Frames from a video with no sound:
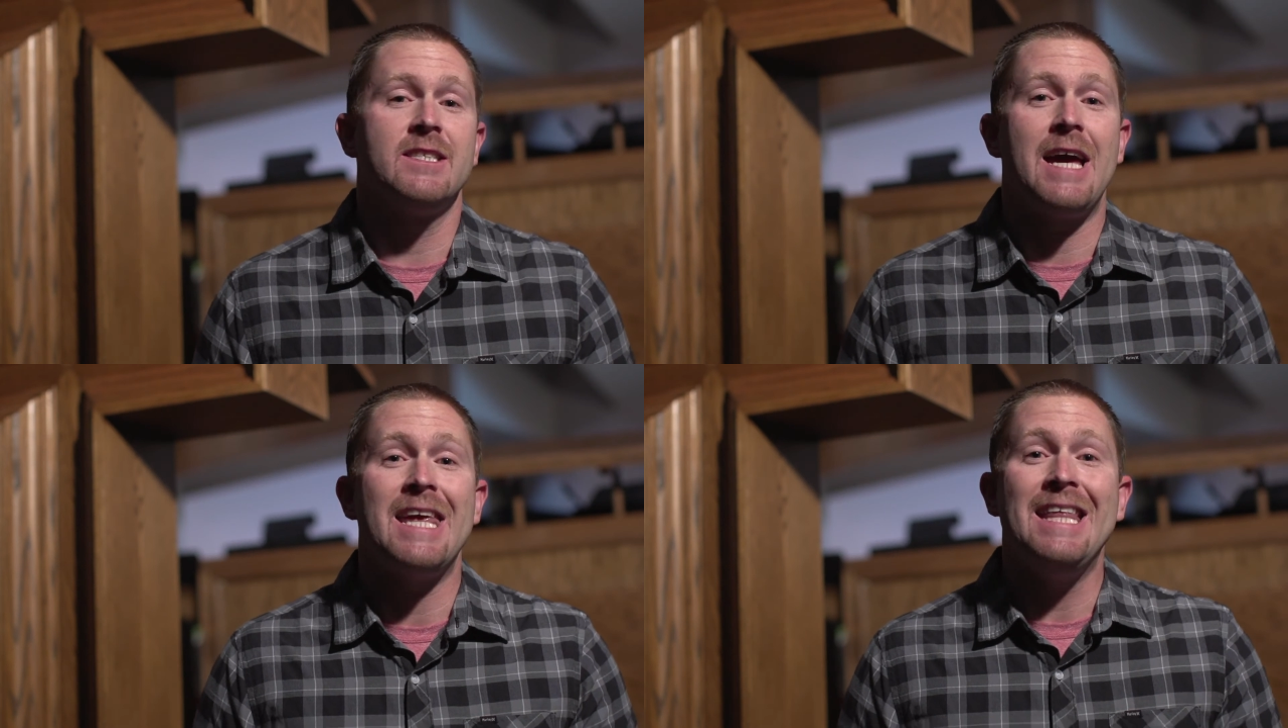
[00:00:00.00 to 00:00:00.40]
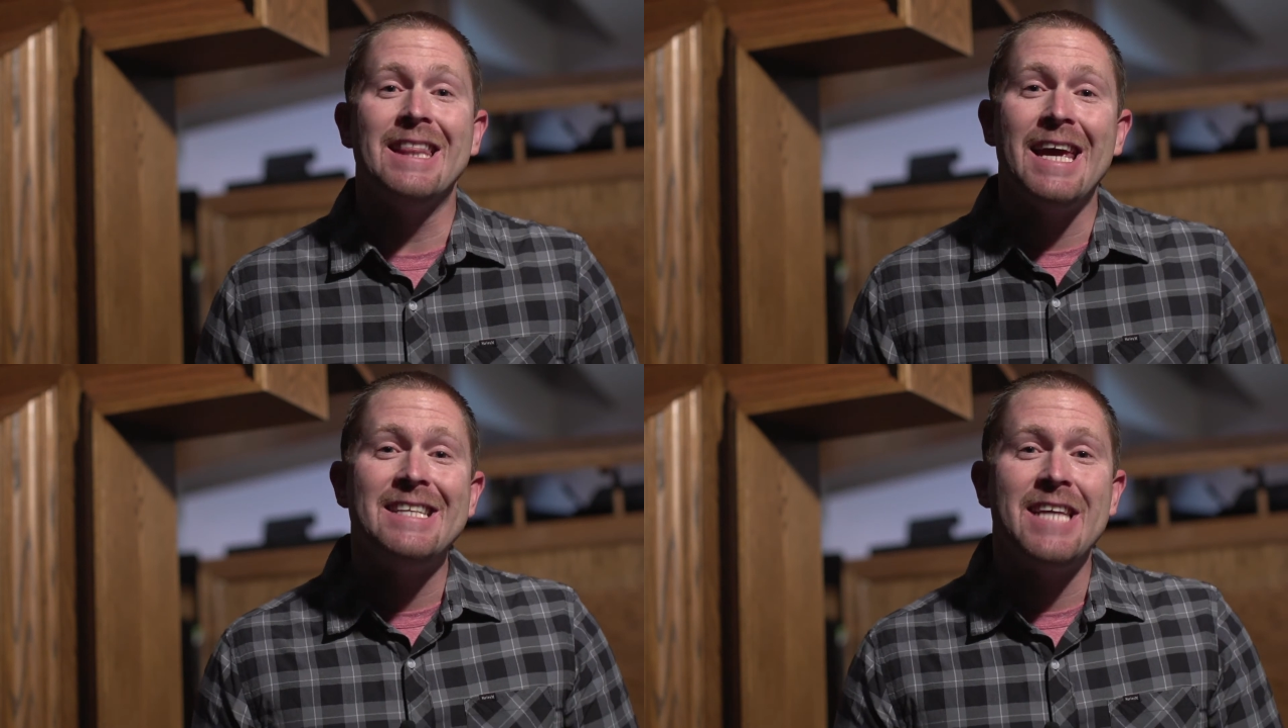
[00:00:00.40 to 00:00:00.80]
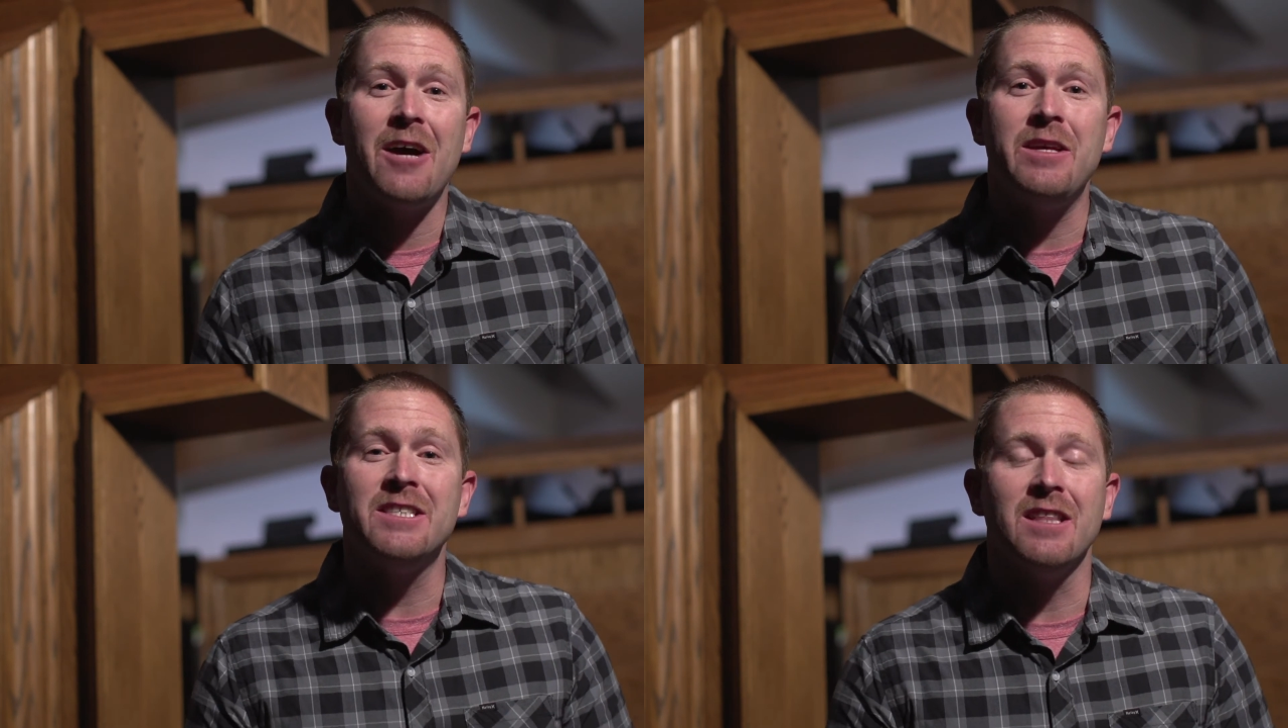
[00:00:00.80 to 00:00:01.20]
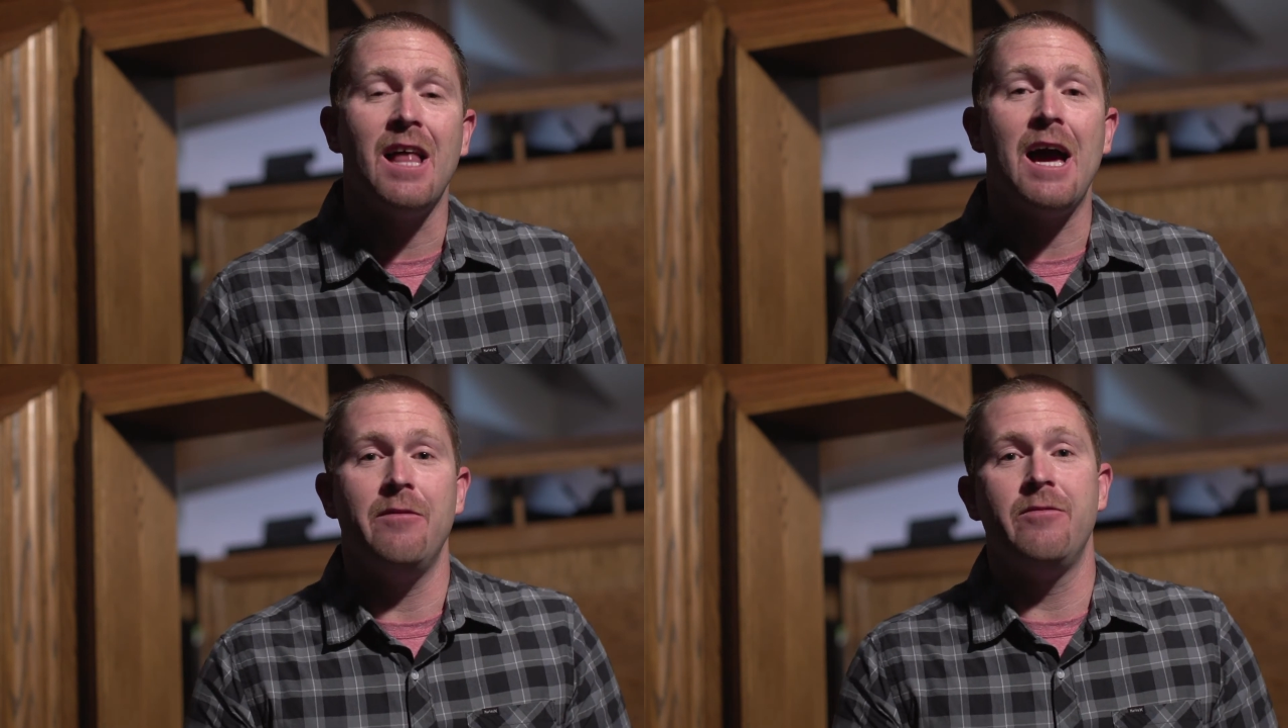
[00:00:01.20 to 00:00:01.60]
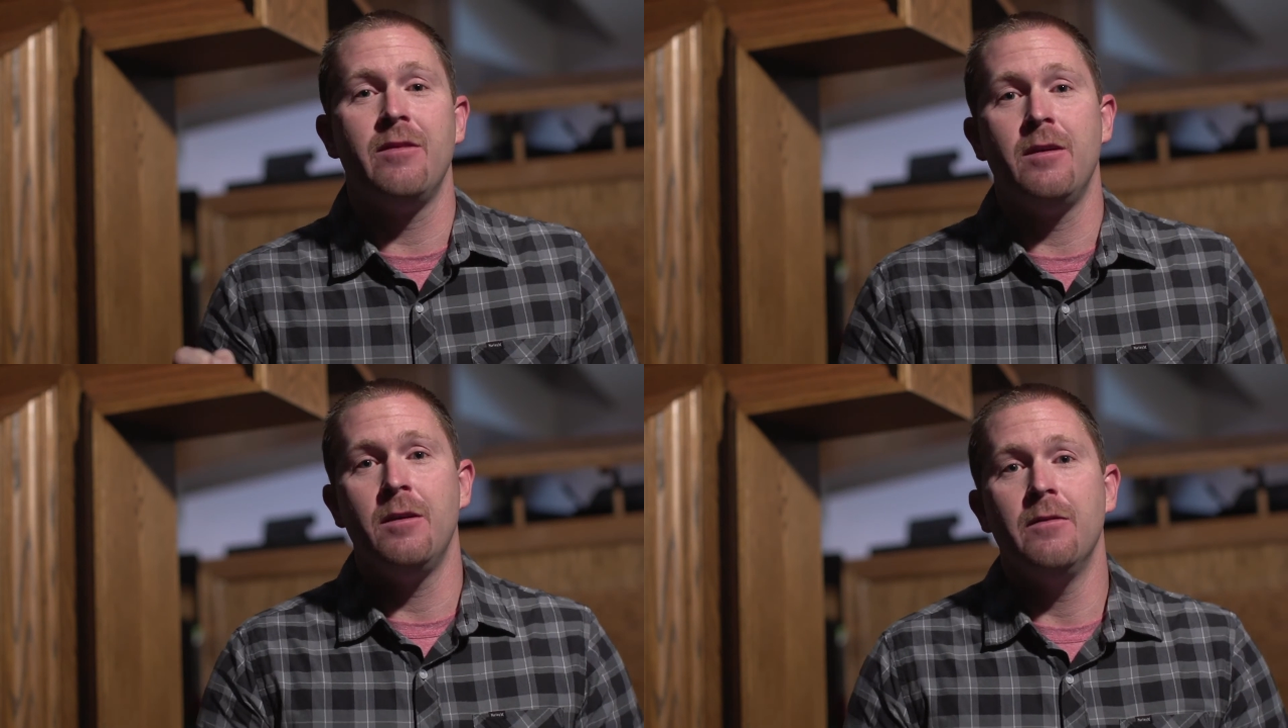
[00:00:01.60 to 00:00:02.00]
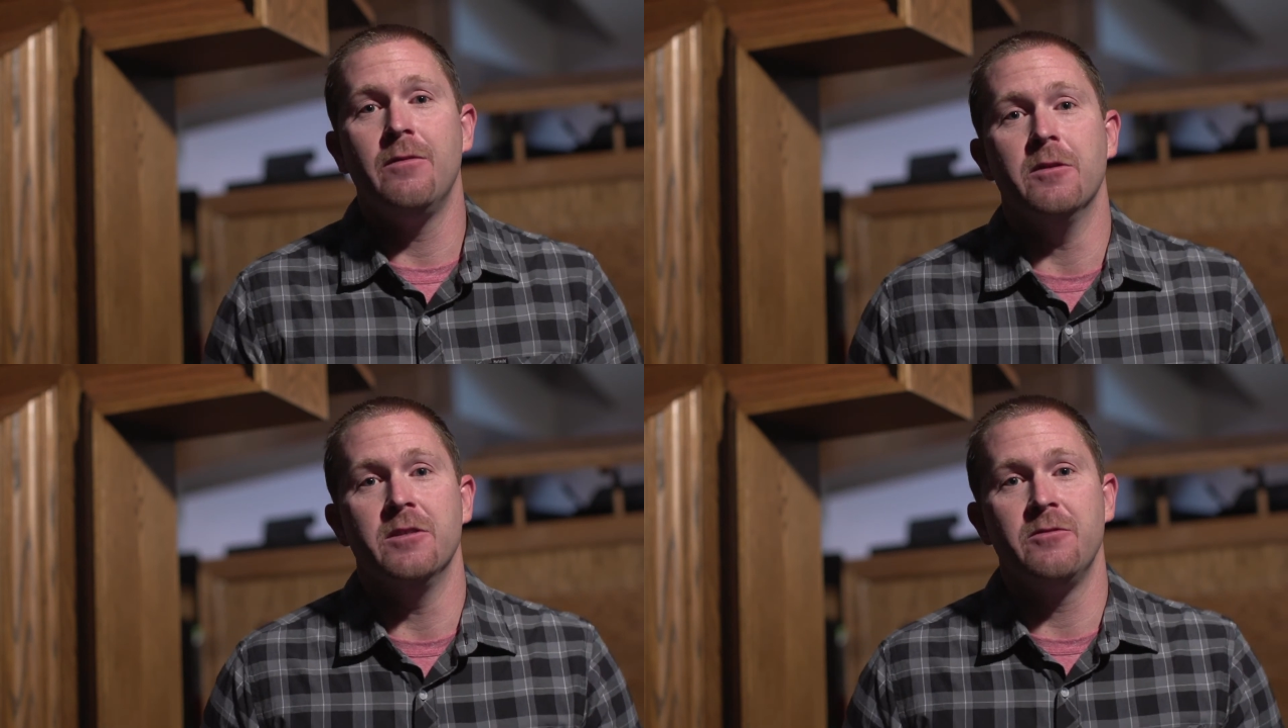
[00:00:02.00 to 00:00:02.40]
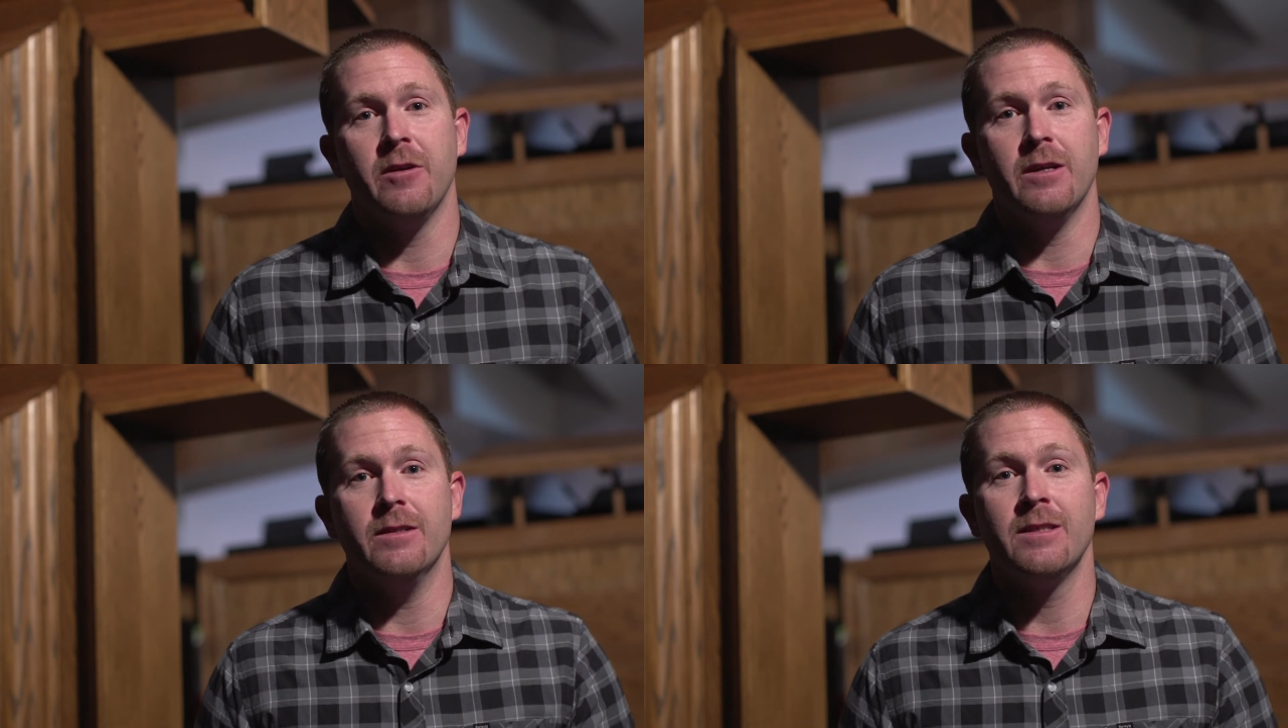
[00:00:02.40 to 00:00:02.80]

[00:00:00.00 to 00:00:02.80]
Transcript: that he laid down his life for his friends."